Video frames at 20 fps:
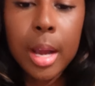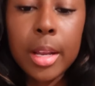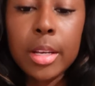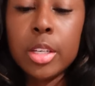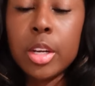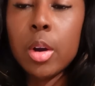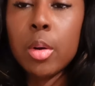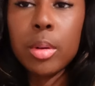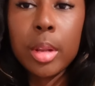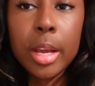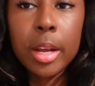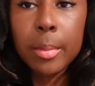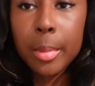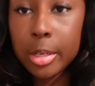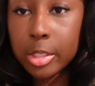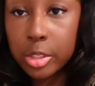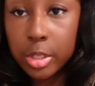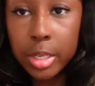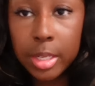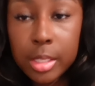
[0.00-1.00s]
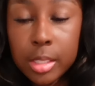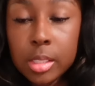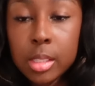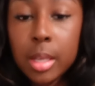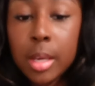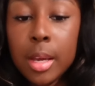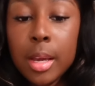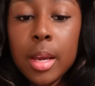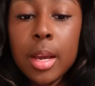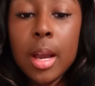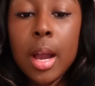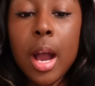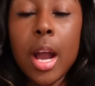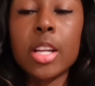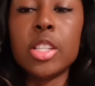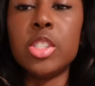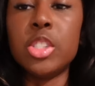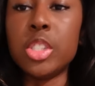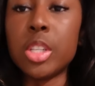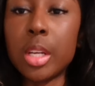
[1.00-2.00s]
I don't like my dress. I
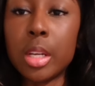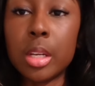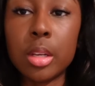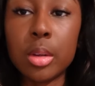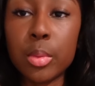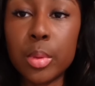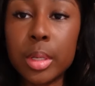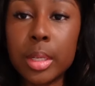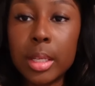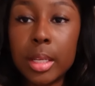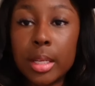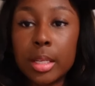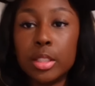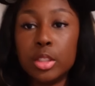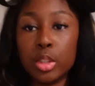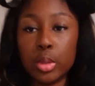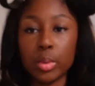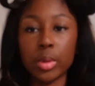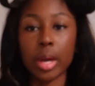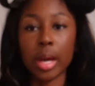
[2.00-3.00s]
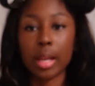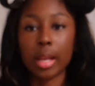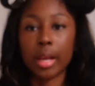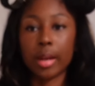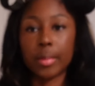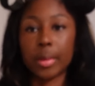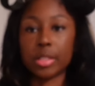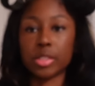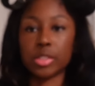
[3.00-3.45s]
genuinely do not like my